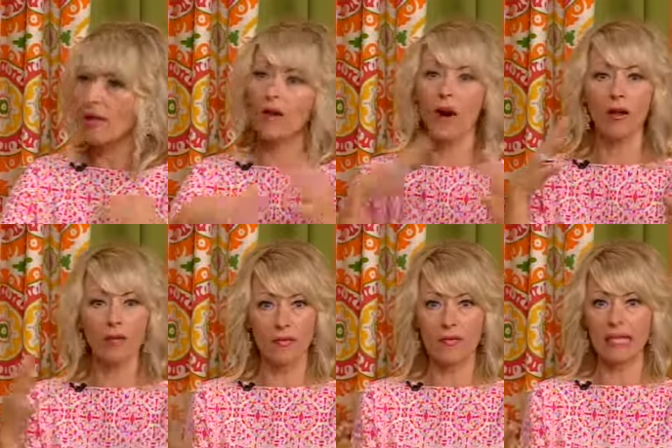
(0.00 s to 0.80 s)
have all
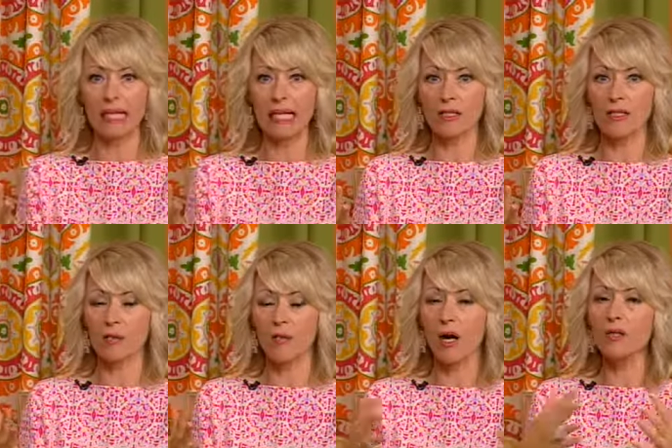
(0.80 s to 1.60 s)
of these selections,
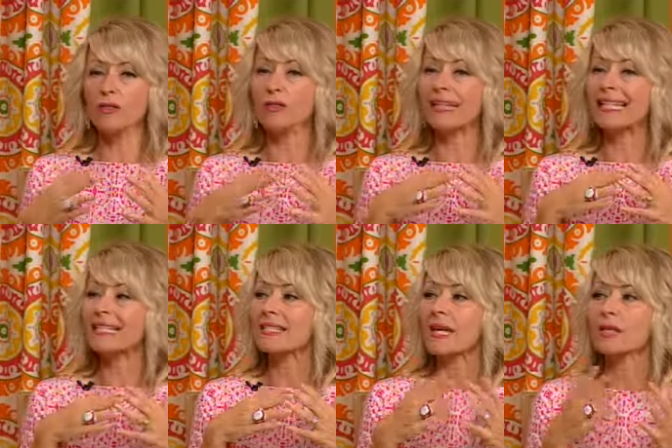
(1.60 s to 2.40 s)
but also the
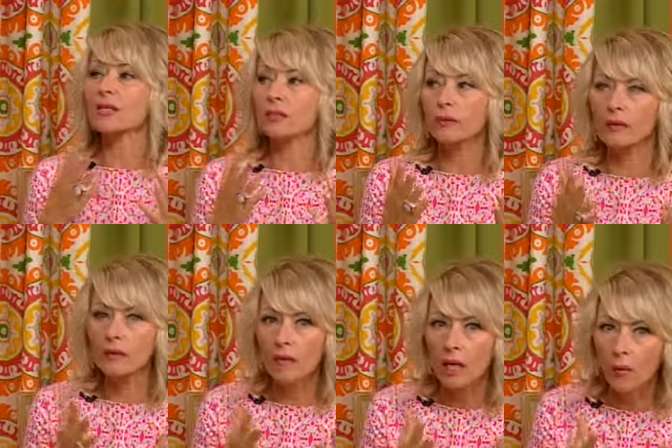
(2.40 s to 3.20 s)
accessories
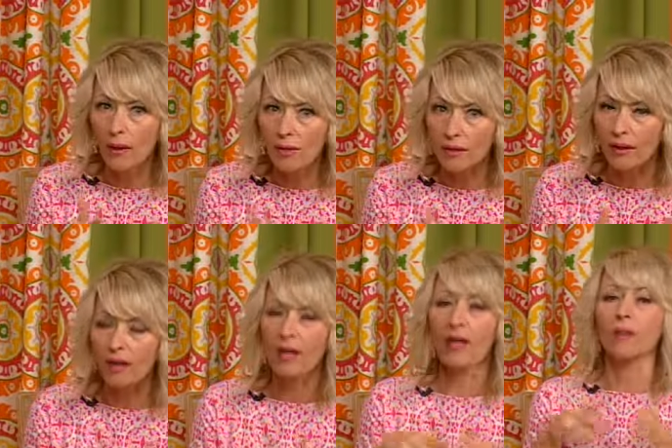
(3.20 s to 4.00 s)
to go with it,
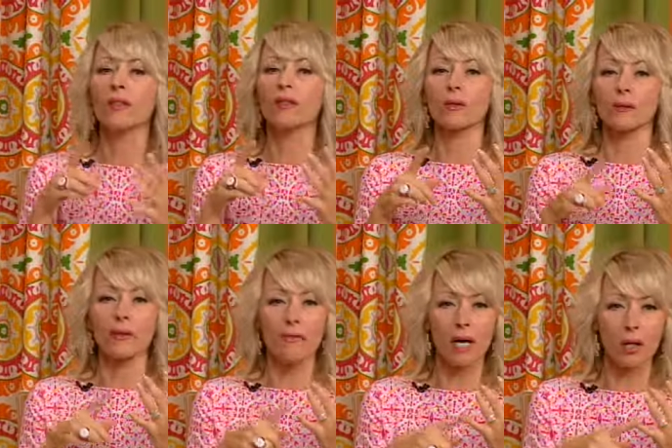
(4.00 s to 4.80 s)
right. with the
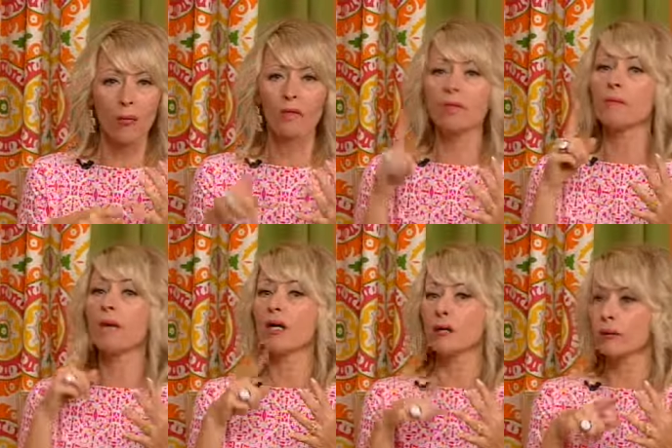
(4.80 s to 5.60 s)
remote, with the
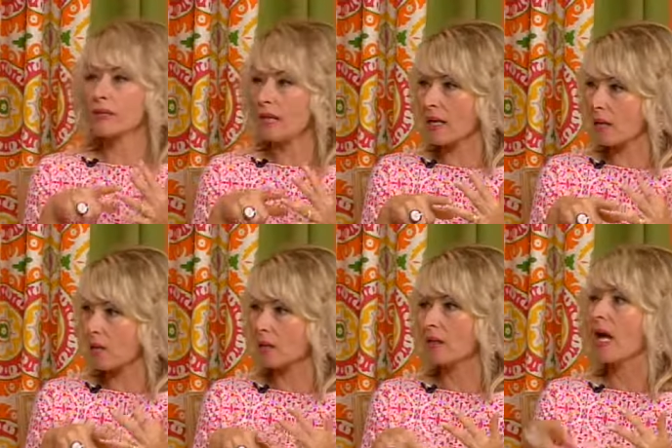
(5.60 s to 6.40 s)

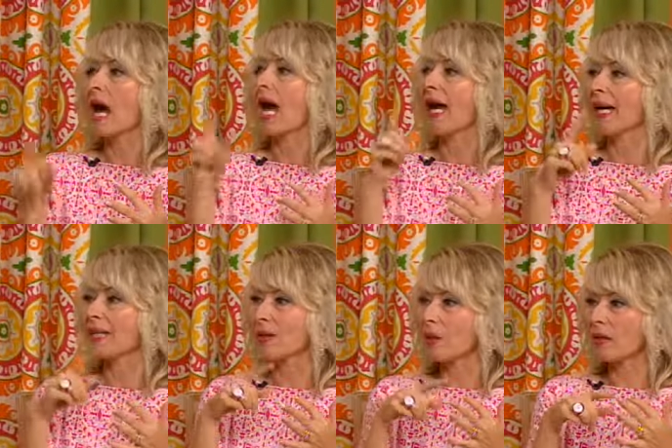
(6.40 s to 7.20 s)
motorization, right.
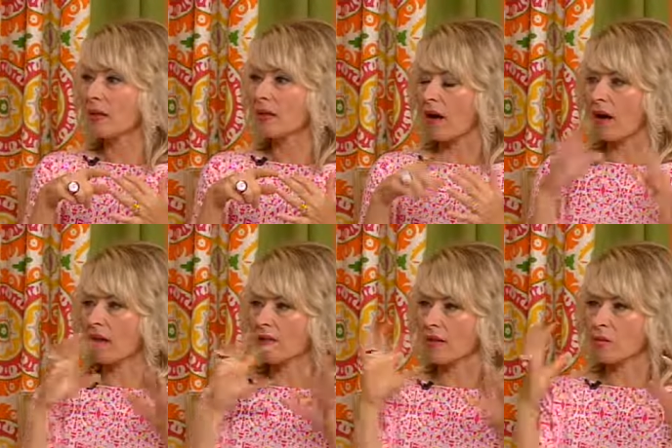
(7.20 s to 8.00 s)
and with
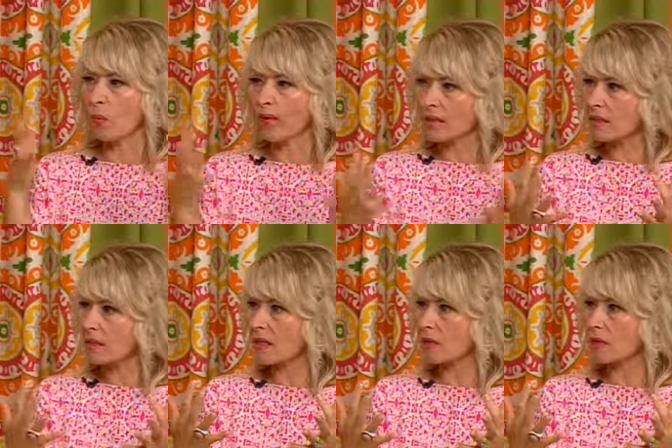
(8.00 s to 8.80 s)
all of these wind
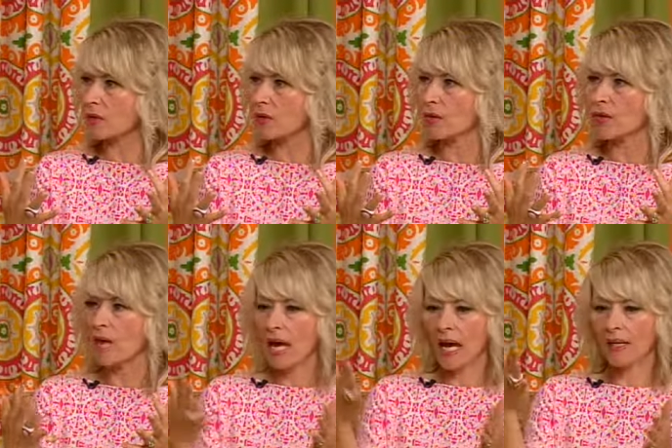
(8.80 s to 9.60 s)
sensors,
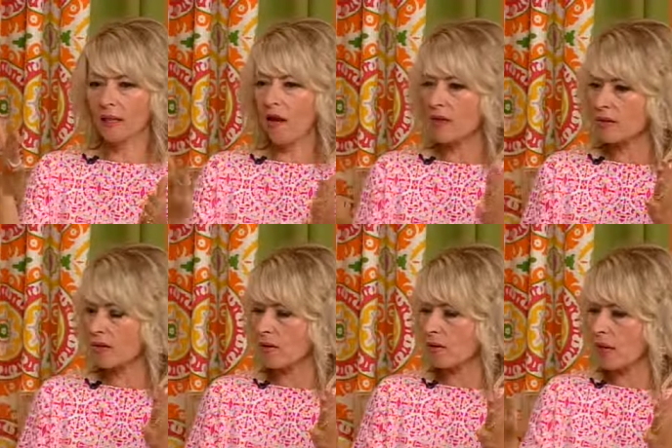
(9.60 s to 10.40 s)
and
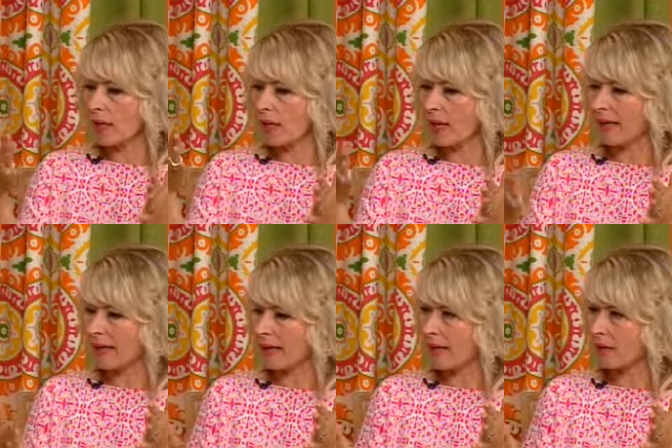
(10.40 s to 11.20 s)
also uh, I
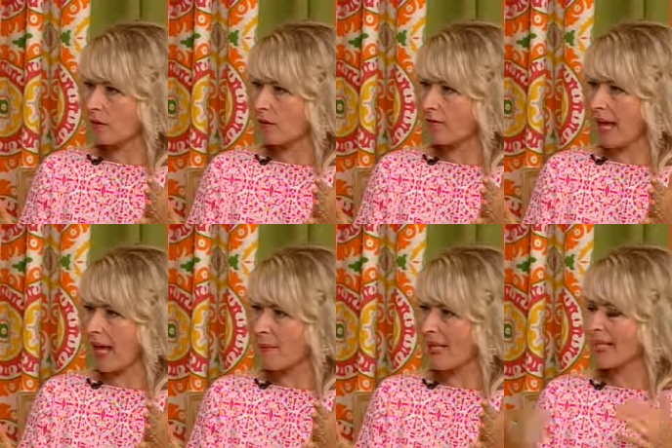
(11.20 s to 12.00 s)
like that little
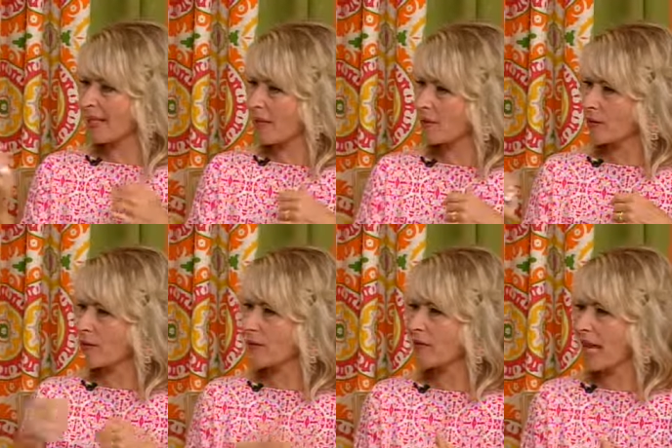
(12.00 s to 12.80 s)
flap. I didn't know
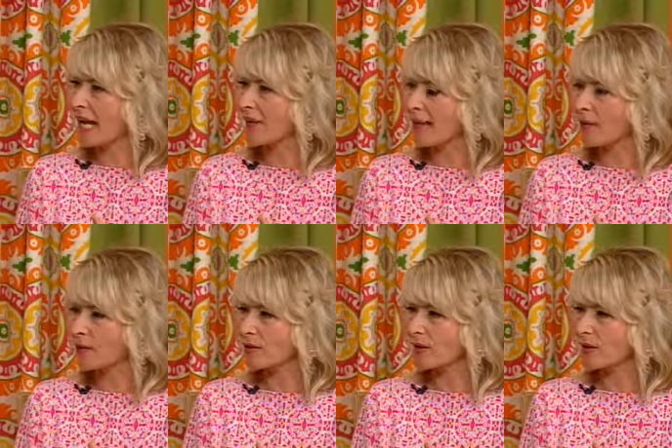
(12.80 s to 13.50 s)
you even had that. I was yeah.